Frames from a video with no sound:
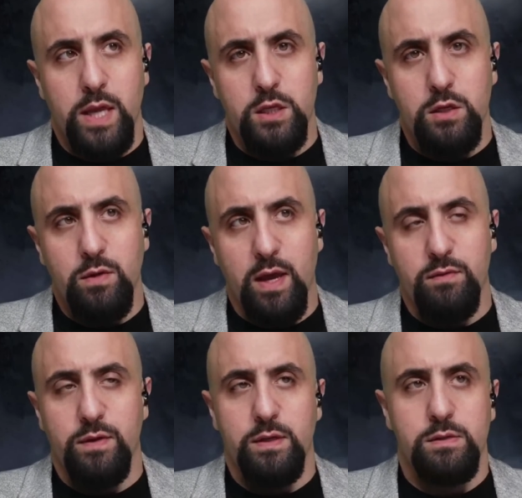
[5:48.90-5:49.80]
and
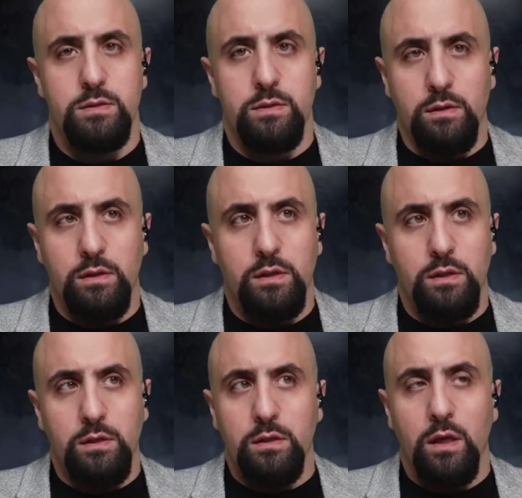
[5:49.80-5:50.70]
UAVs.
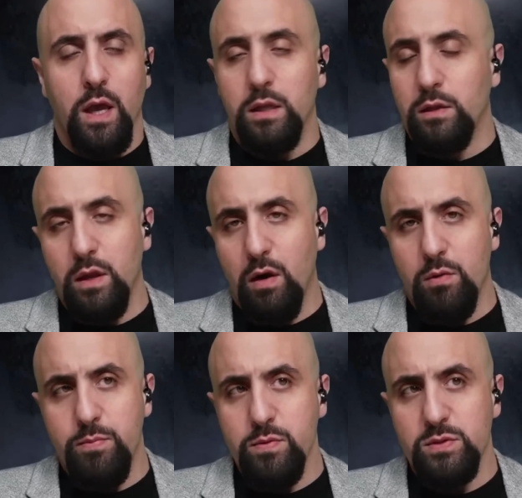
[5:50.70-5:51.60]
And there are
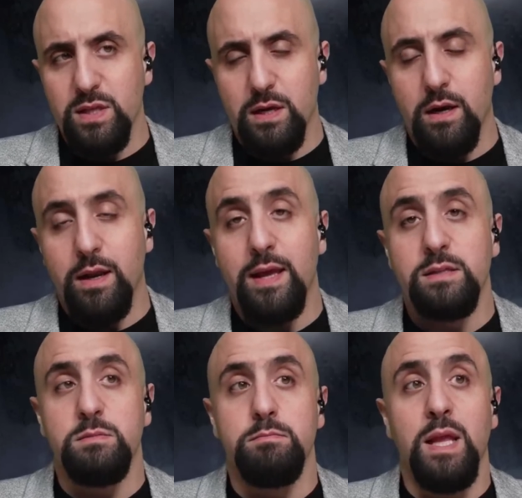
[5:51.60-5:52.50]
reports that Iran
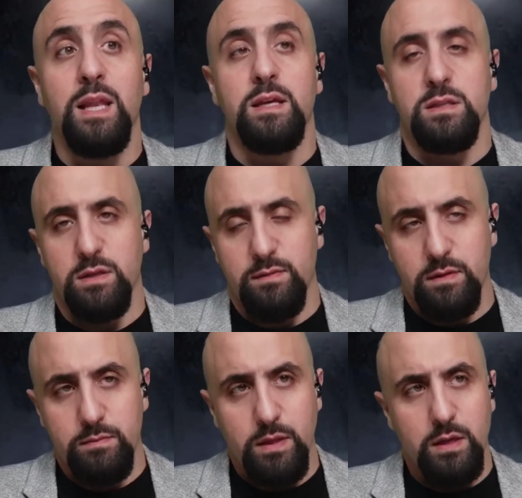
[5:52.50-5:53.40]
has millions of
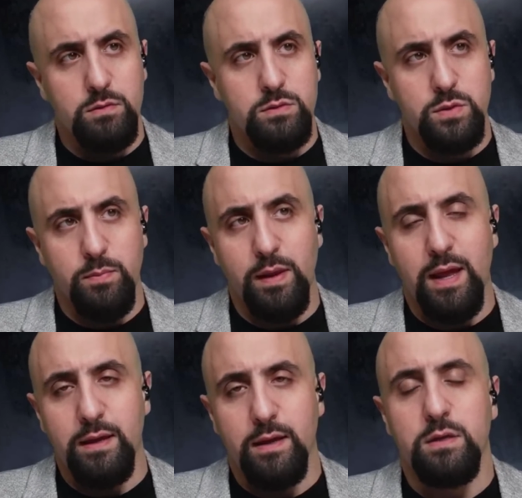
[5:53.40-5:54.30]
them. They will
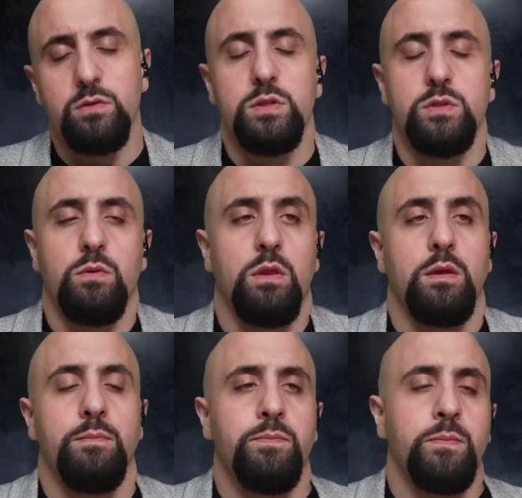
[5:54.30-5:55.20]
supply countries with
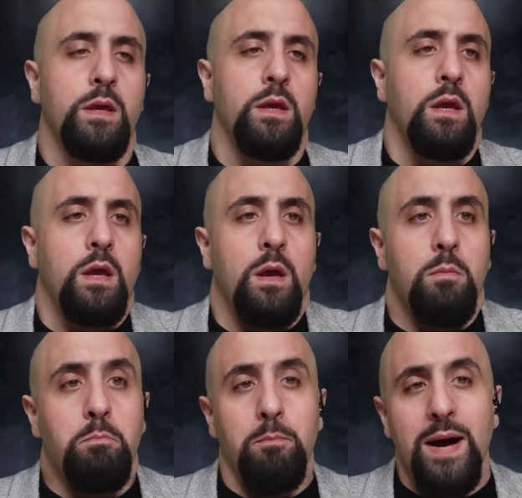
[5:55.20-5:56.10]
them.
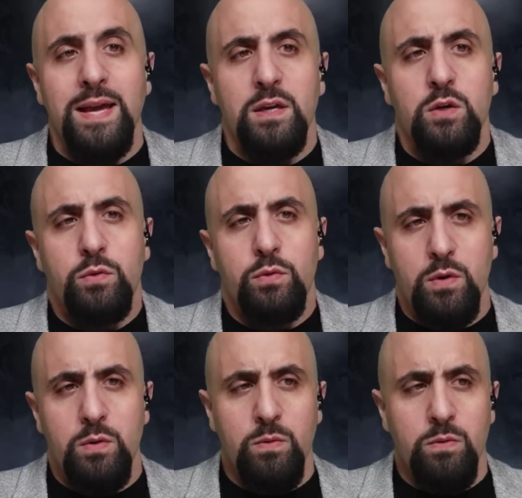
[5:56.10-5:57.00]

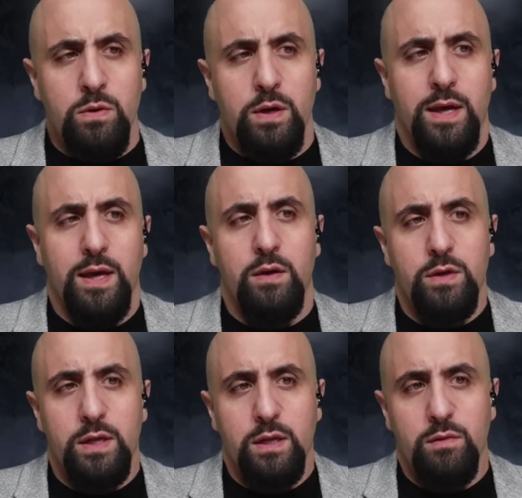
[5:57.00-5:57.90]
Micro
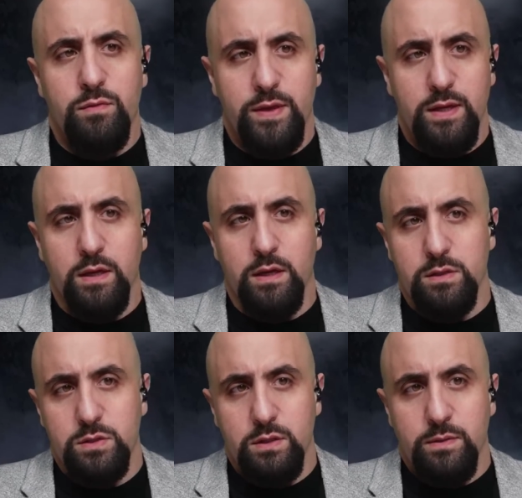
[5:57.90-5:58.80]
aerial
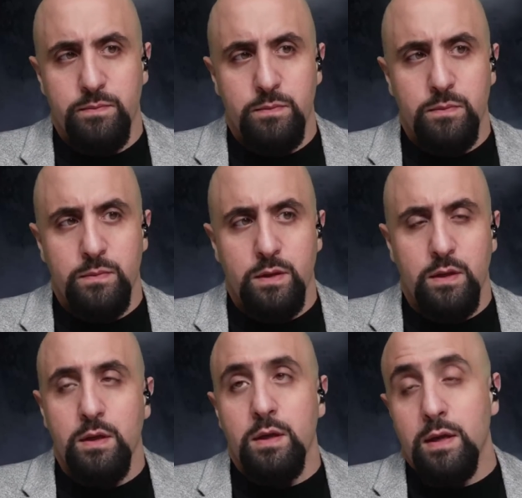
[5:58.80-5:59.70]
vehicles.
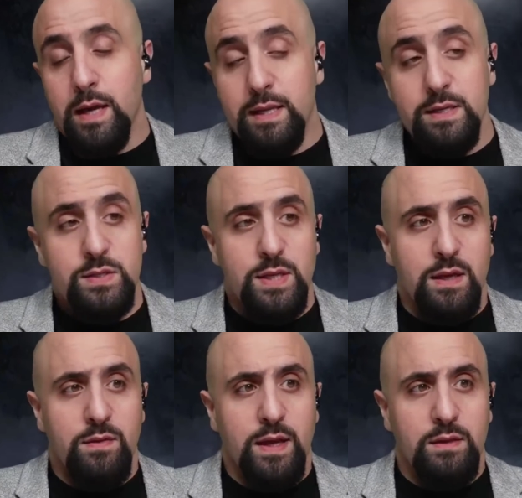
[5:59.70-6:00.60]
And he's
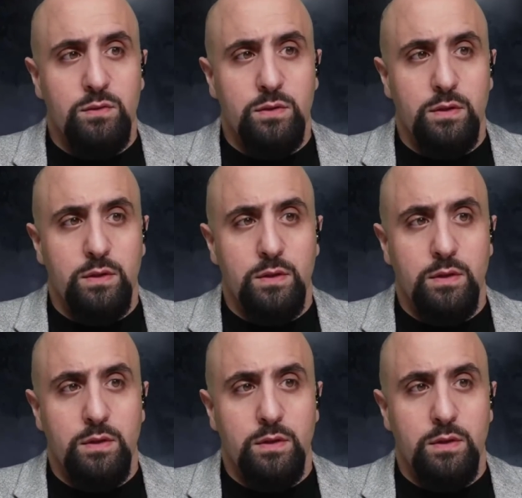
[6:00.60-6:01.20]
saying that